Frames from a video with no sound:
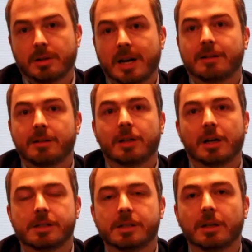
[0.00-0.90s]
granted
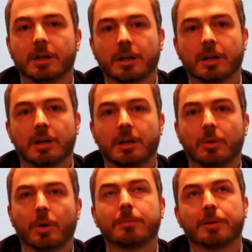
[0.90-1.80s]
us
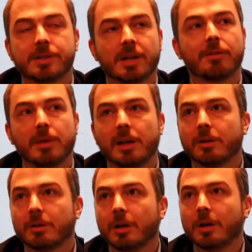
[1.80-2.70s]
1.7
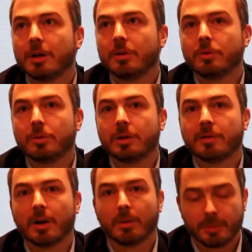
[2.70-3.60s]
million to
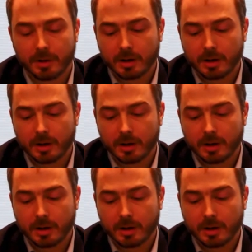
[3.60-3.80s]
develop